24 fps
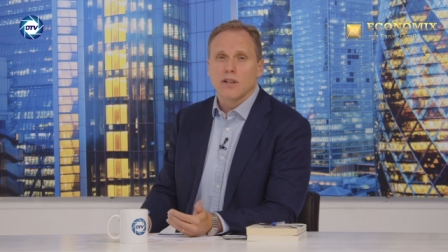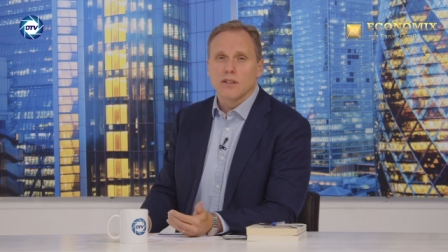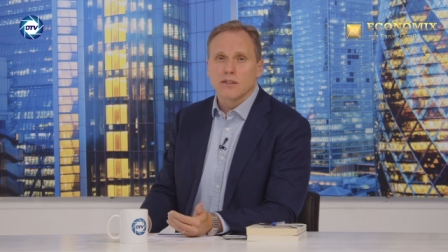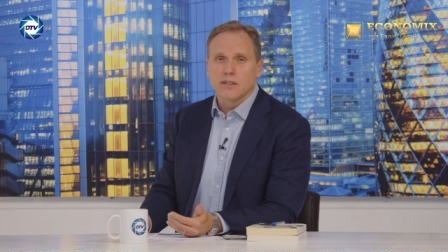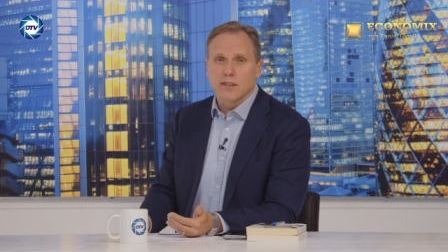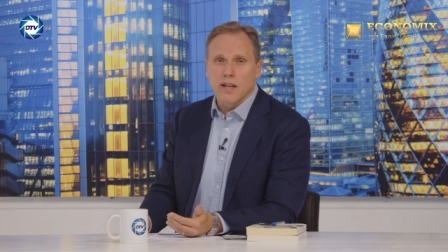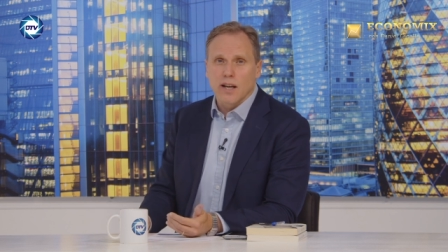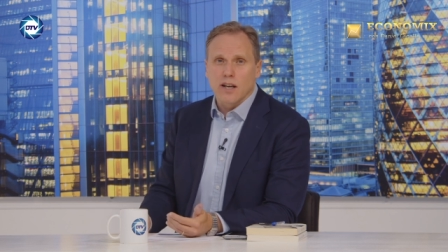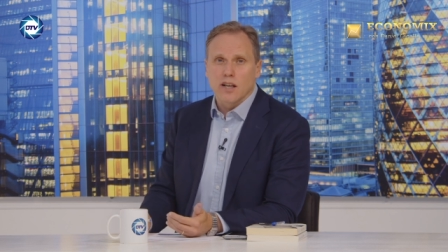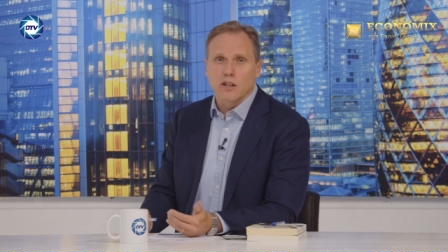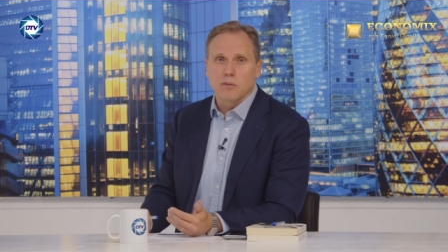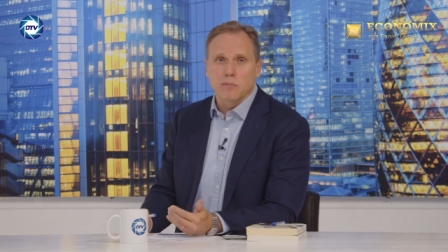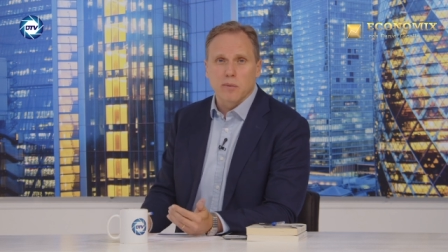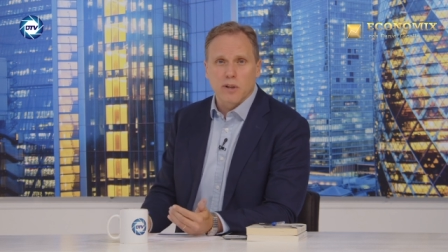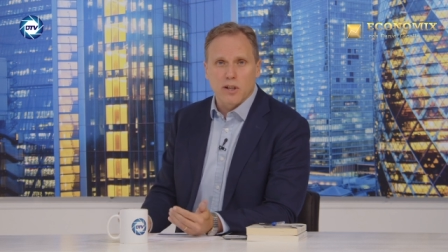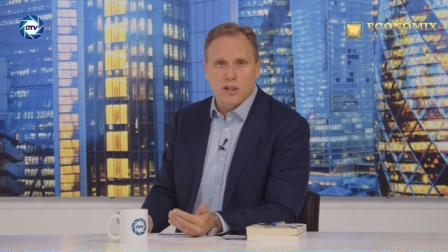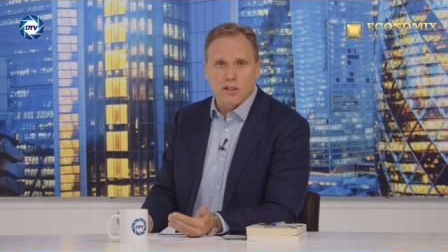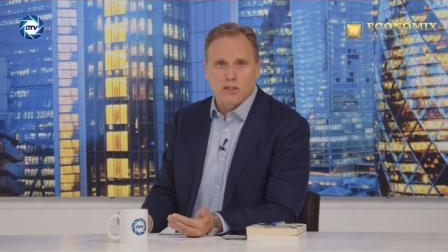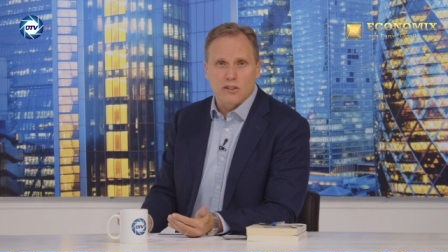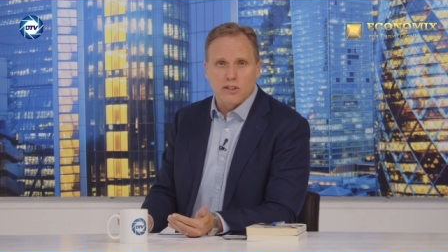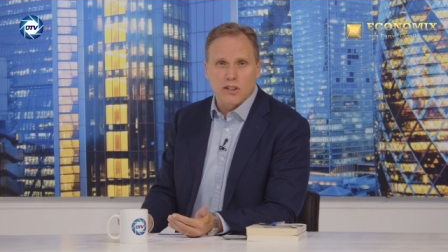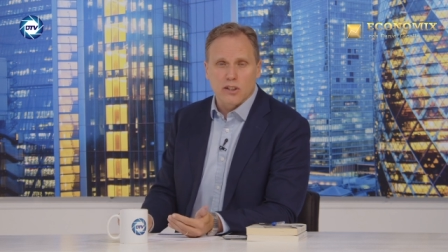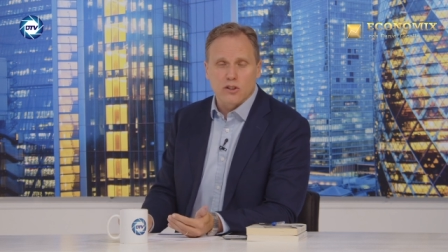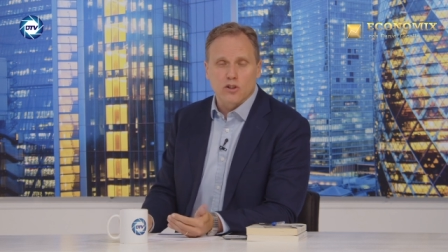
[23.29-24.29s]
Second,
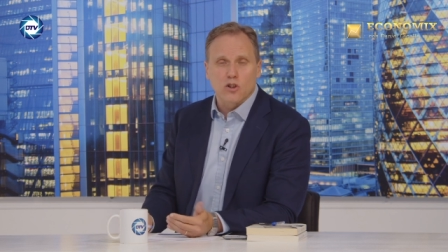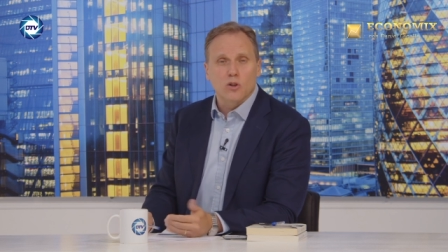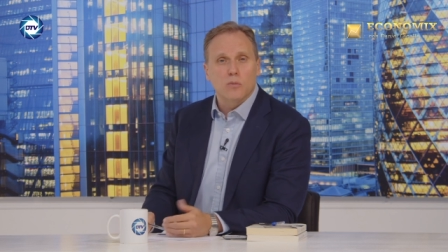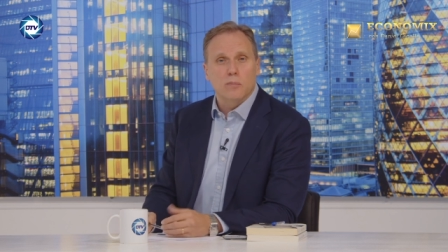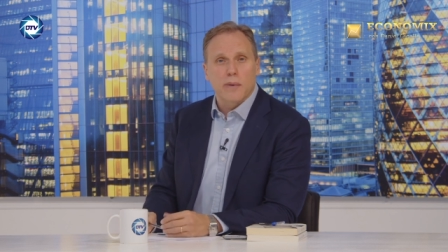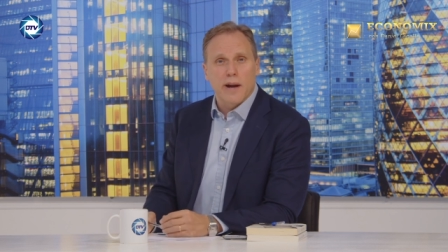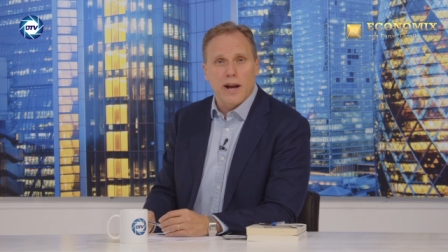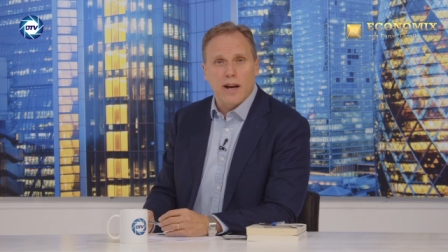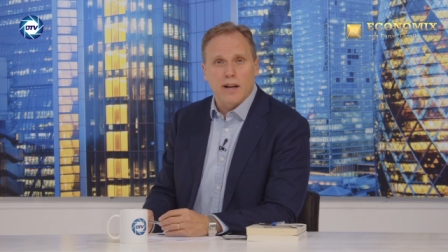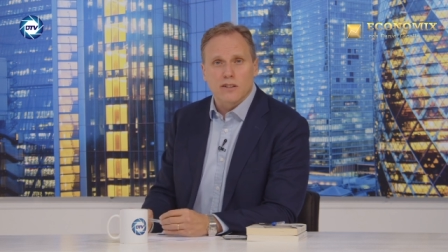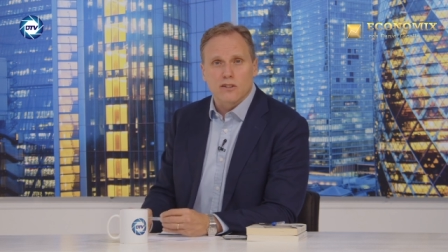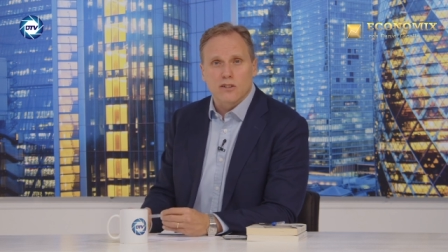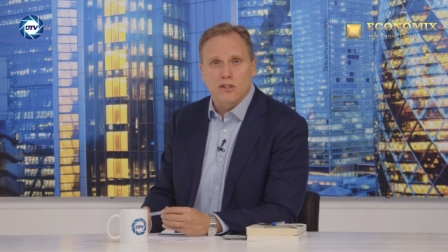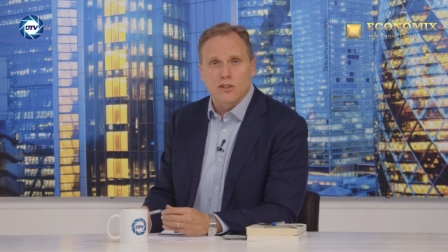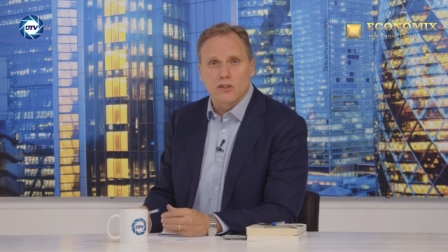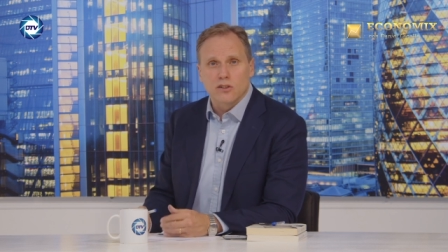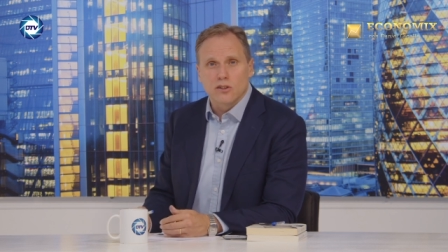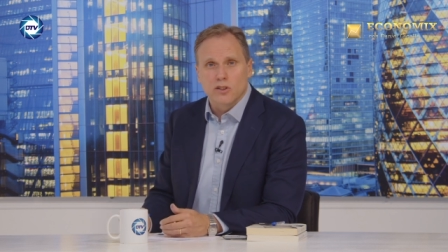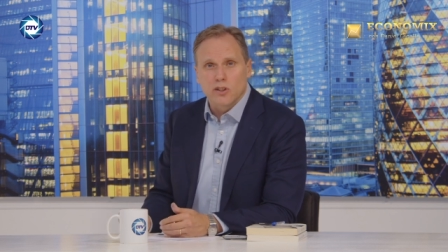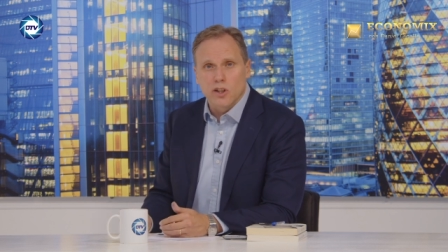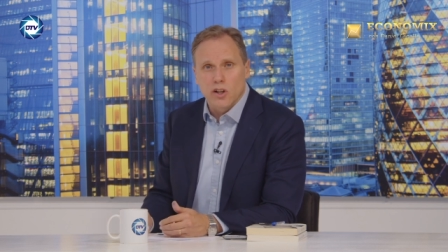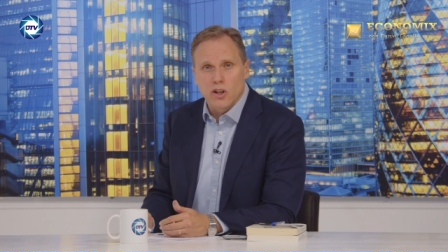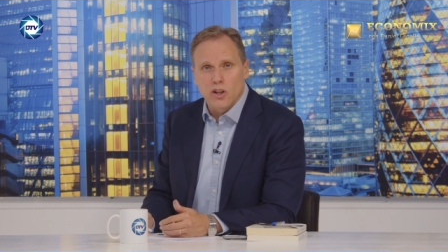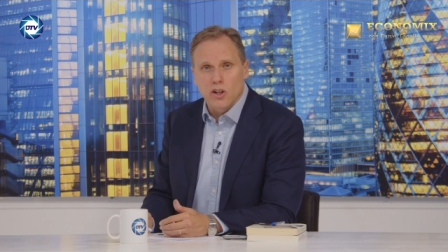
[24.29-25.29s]
because central banks
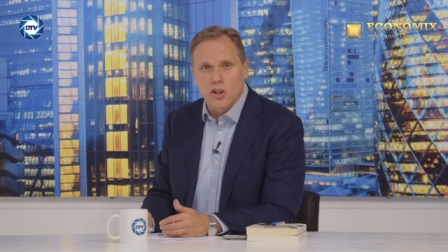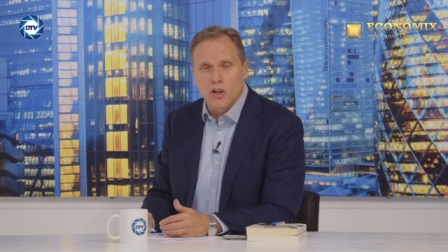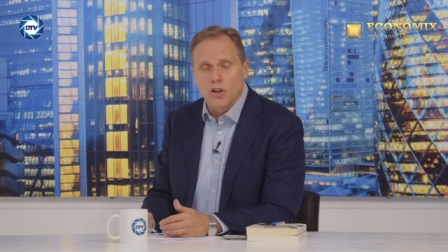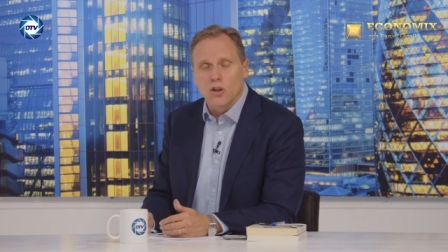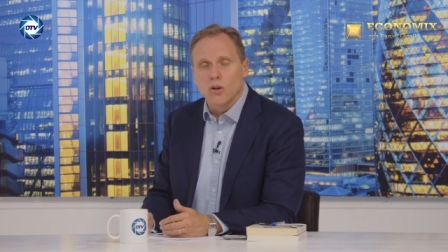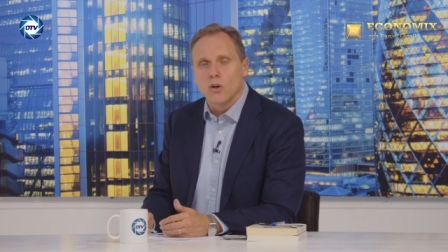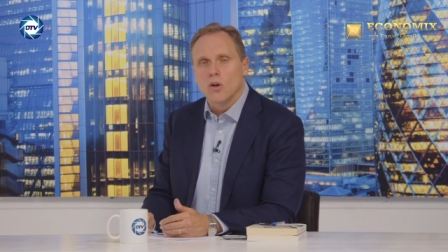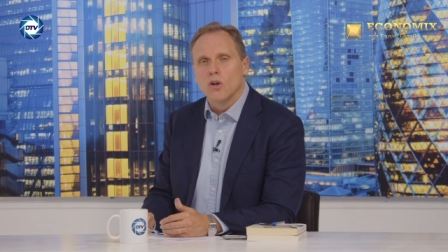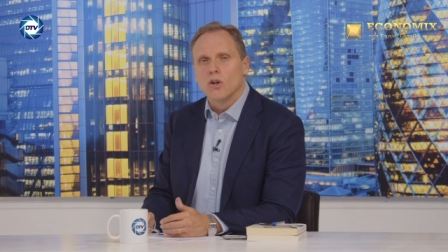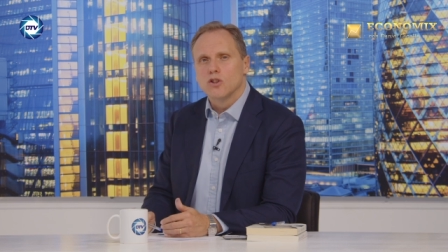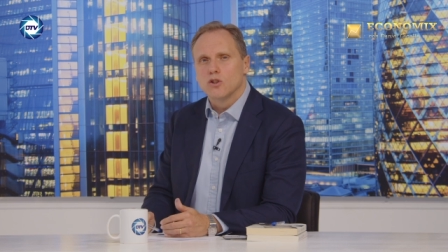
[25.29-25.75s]
continue